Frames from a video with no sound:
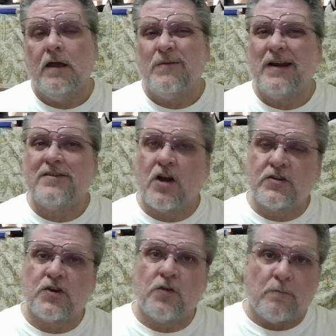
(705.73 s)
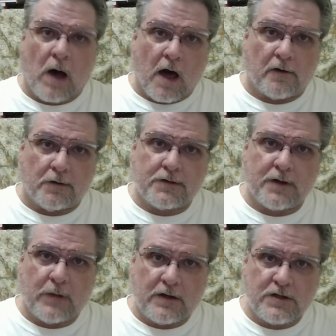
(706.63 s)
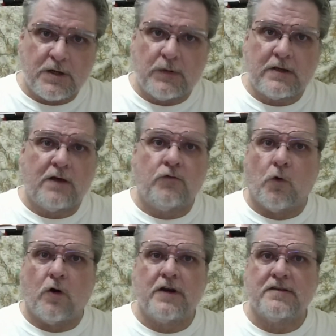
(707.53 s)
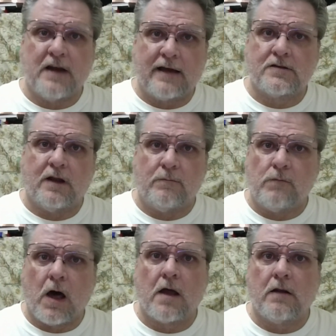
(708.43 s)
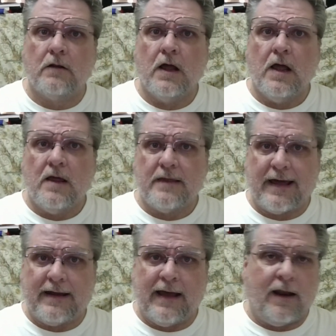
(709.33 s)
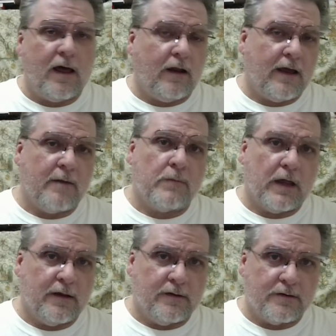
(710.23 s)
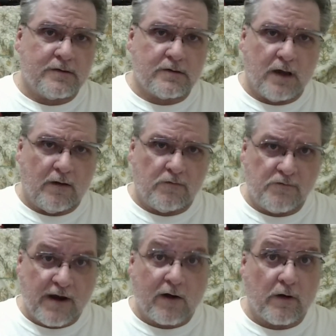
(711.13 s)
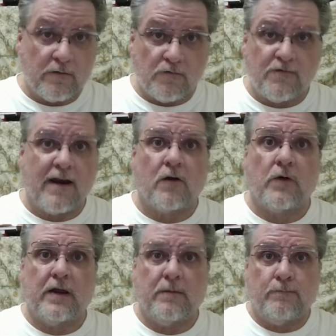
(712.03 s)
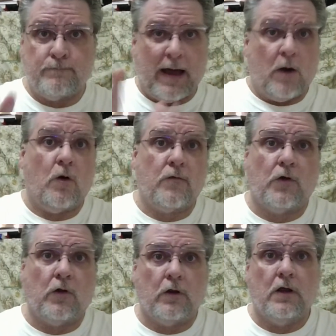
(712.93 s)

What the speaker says: But it's also the models. I mean, GPT-4 is an excellent model. That LLM is very, very powerful